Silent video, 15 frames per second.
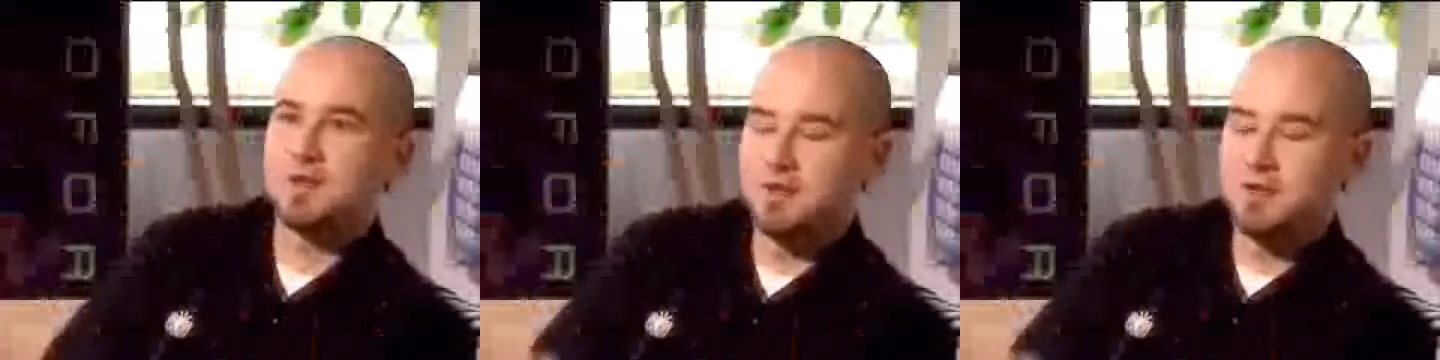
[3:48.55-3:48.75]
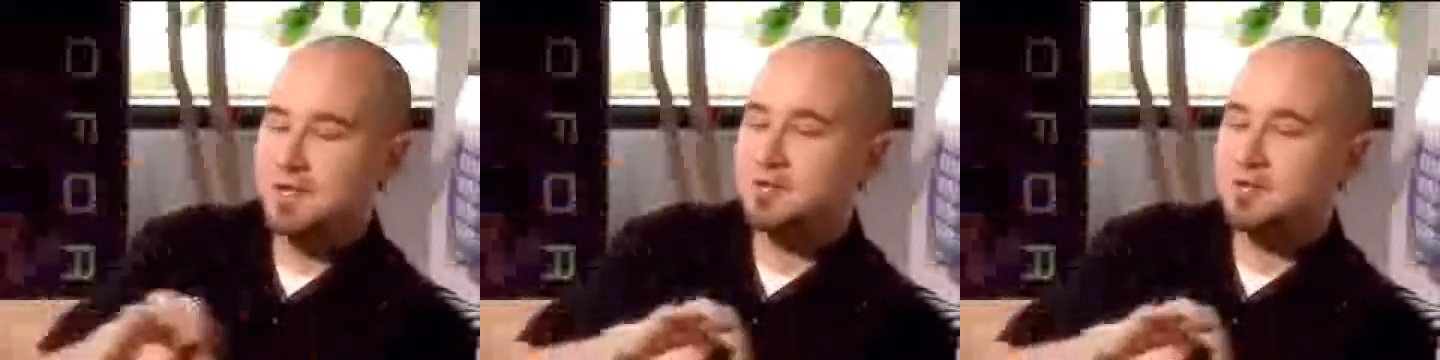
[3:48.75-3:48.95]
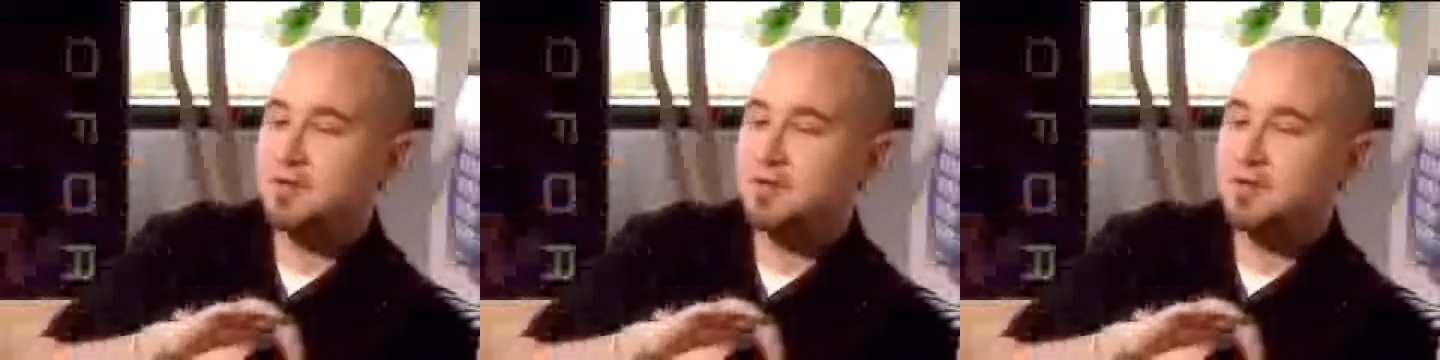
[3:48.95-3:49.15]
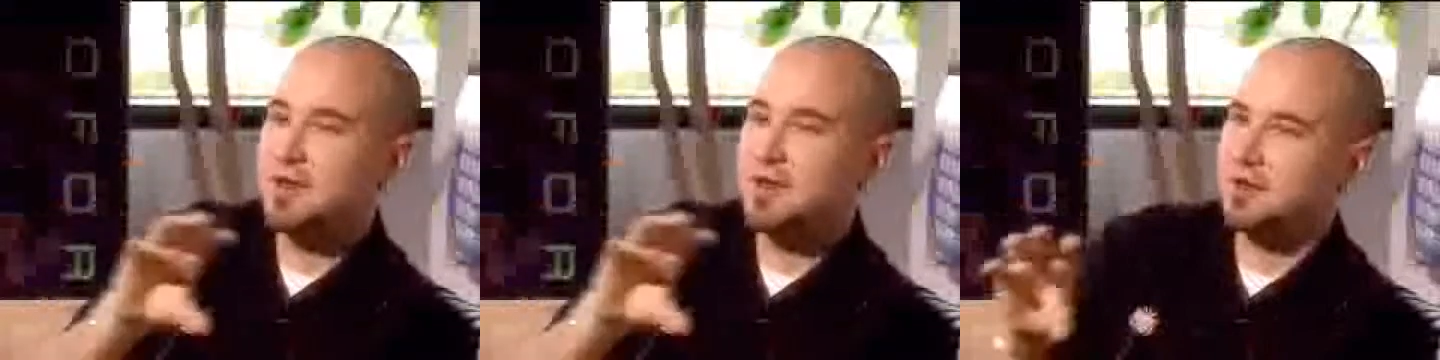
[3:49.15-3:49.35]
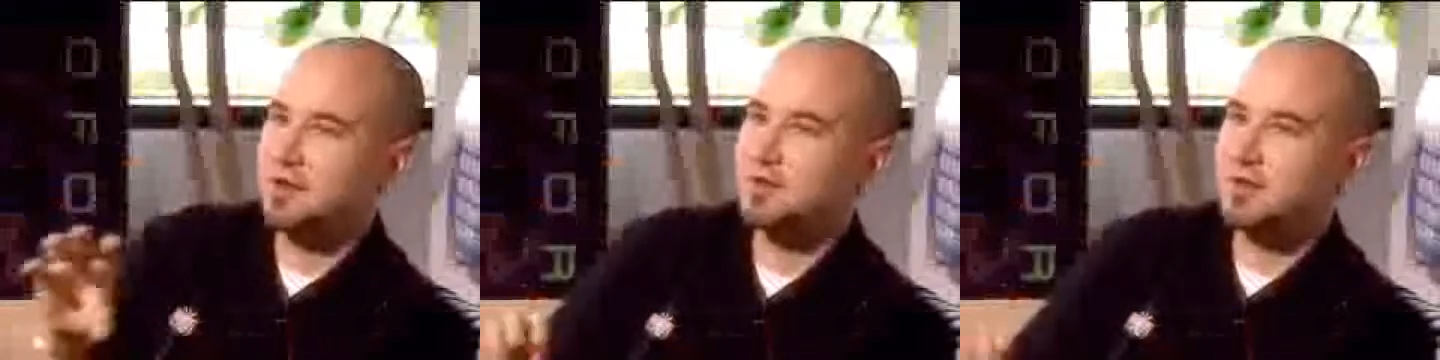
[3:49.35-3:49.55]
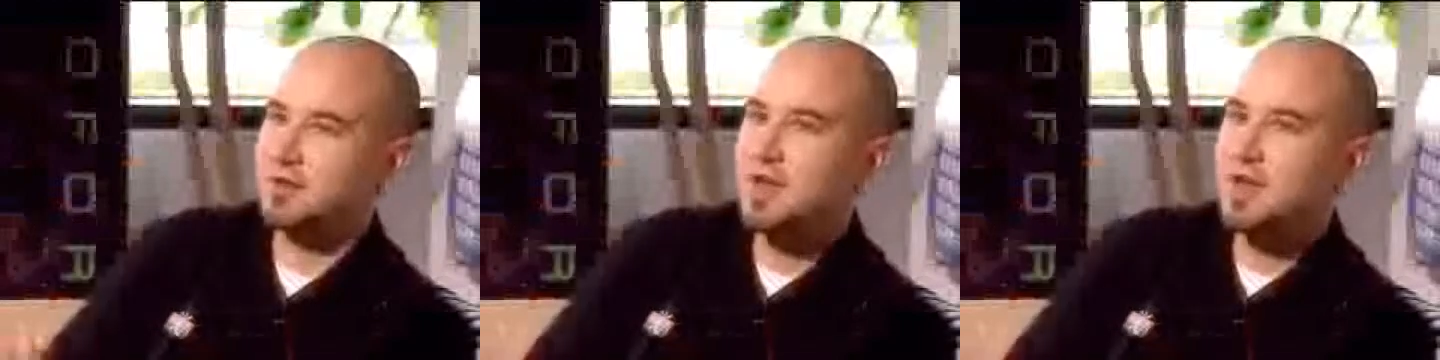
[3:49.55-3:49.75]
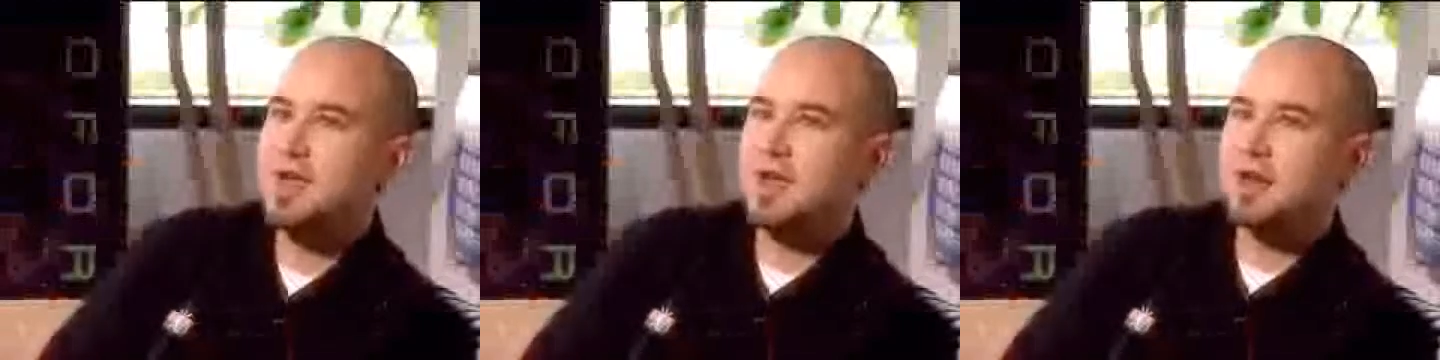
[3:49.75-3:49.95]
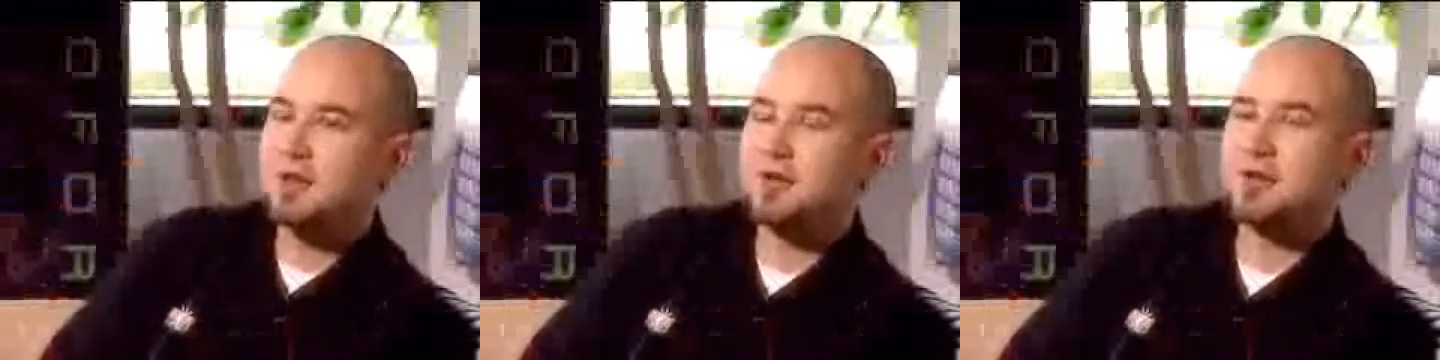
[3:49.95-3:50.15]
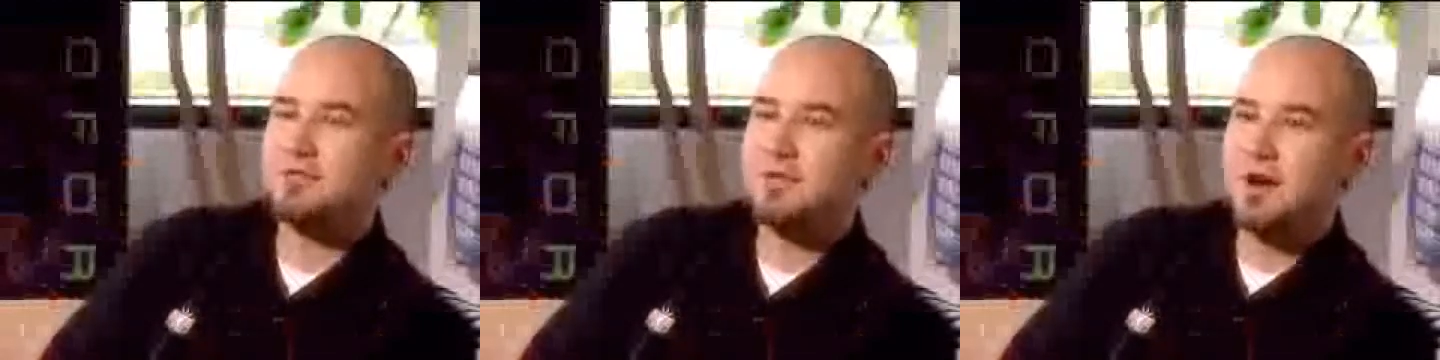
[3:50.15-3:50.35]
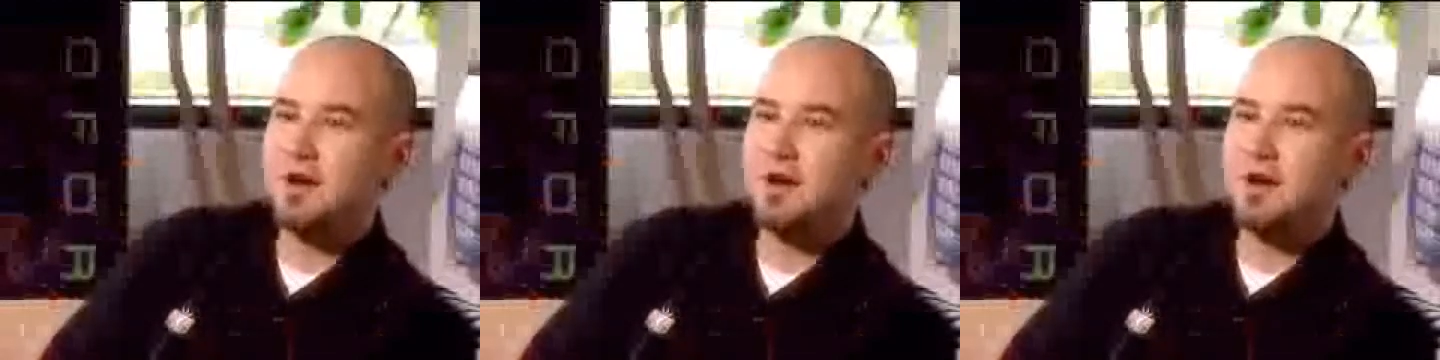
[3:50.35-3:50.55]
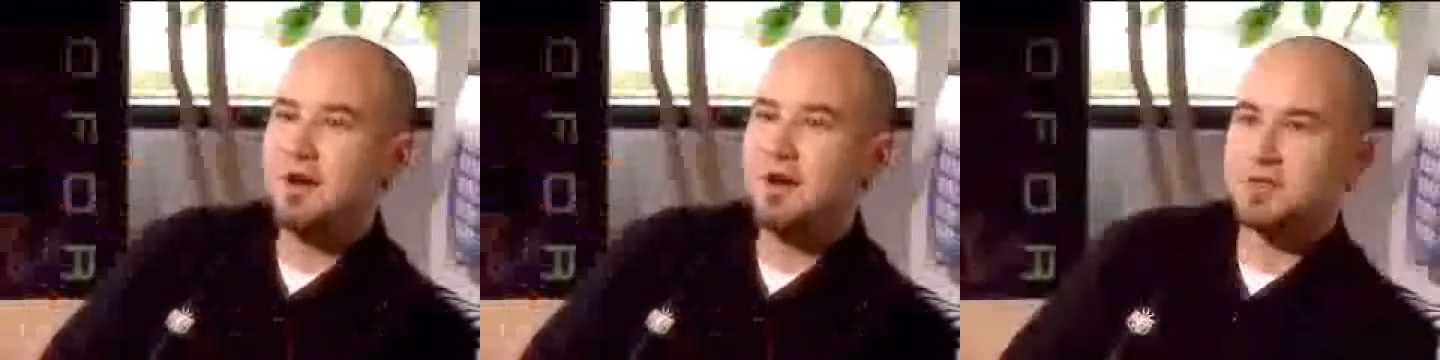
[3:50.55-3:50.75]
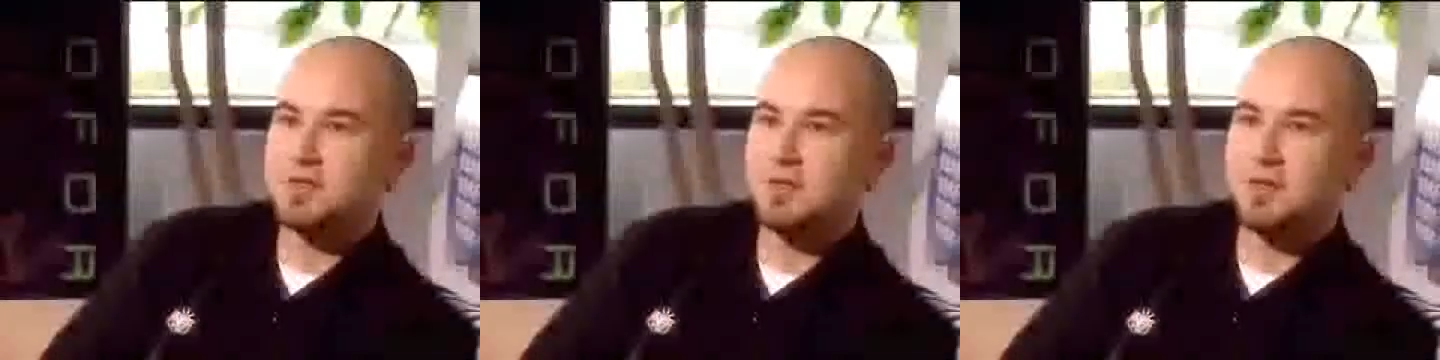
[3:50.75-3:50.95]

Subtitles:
So yes, trying to include a very clear